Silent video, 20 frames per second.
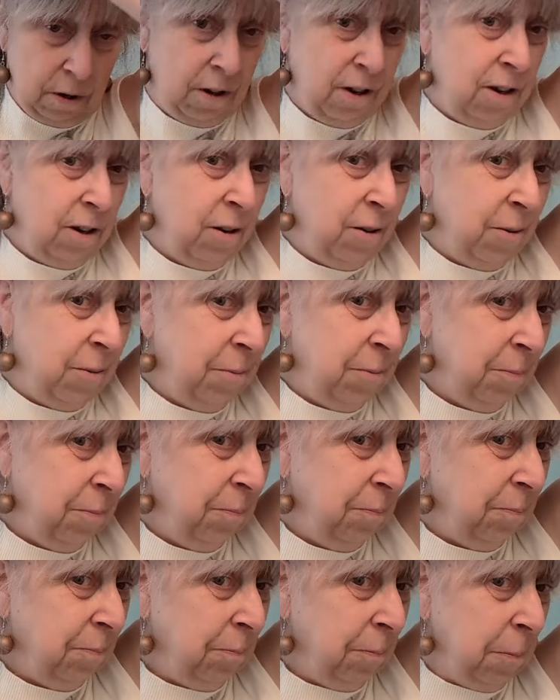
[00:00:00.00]

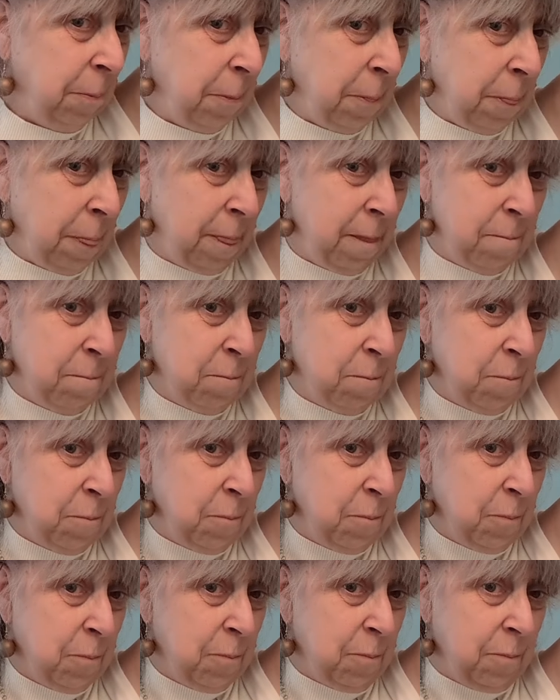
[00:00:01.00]

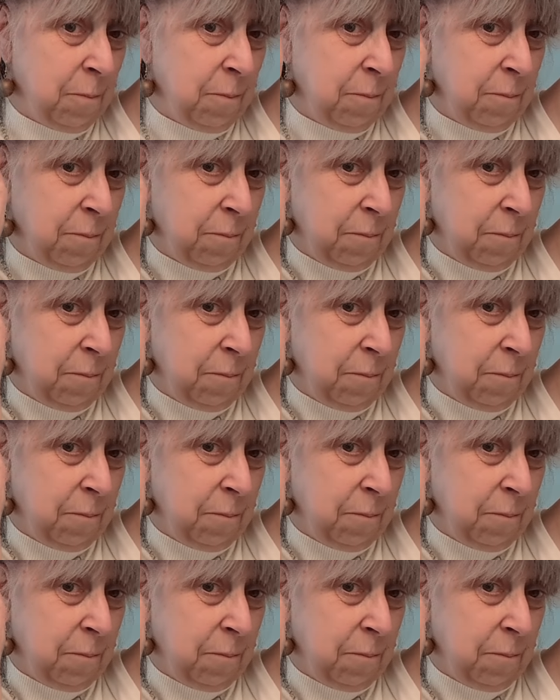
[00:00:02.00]
(silence)